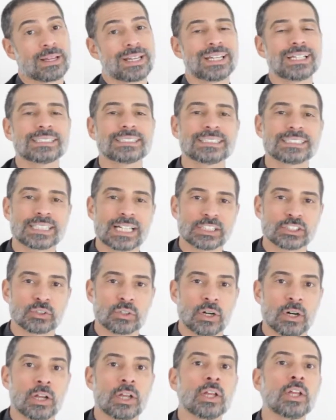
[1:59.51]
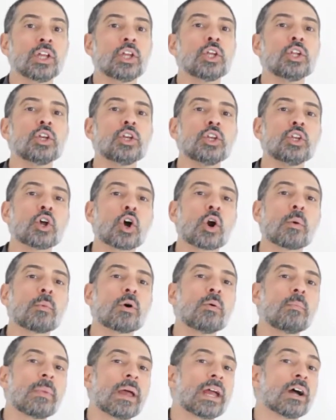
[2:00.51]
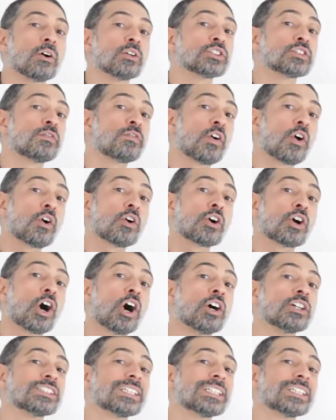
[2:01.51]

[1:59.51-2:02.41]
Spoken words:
etc. Normal mails, phone calls,